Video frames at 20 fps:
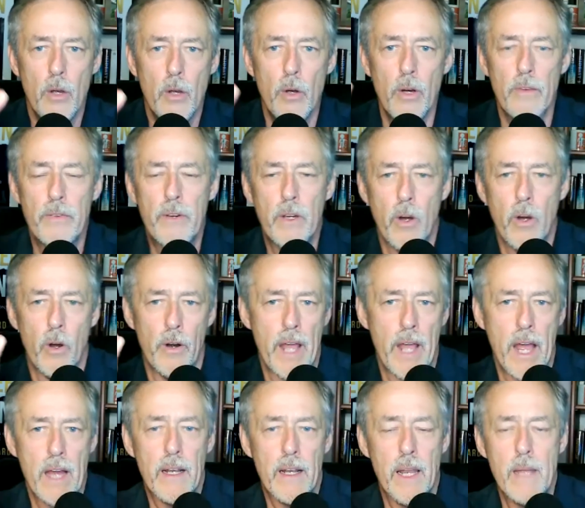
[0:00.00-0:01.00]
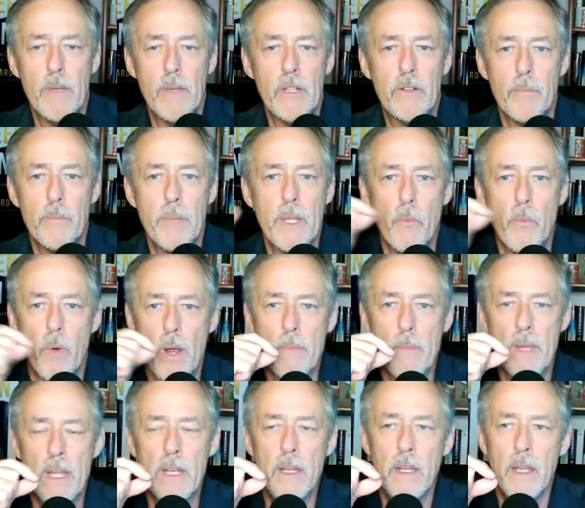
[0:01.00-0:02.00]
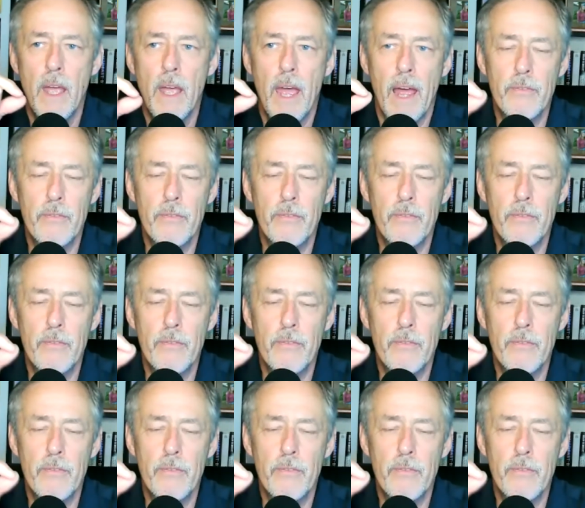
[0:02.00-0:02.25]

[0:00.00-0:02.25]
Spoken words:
who are now claiming to be women